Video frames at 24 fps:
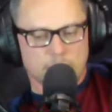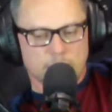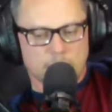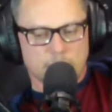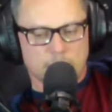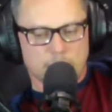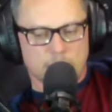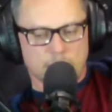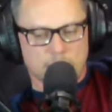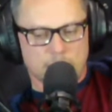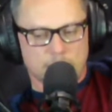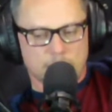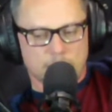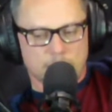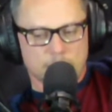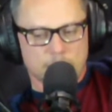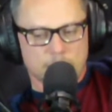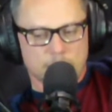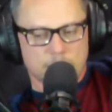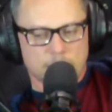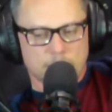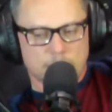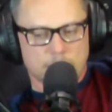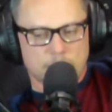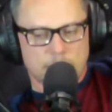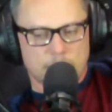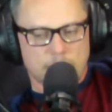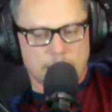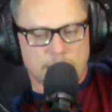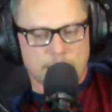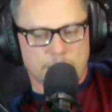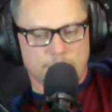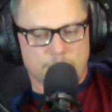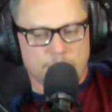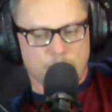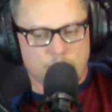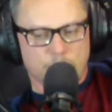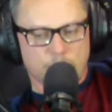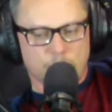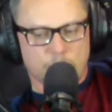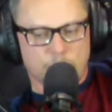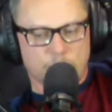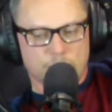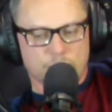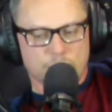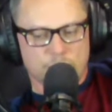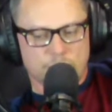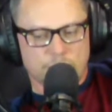And at
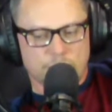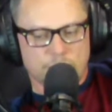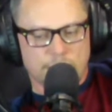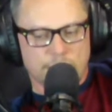41 years old,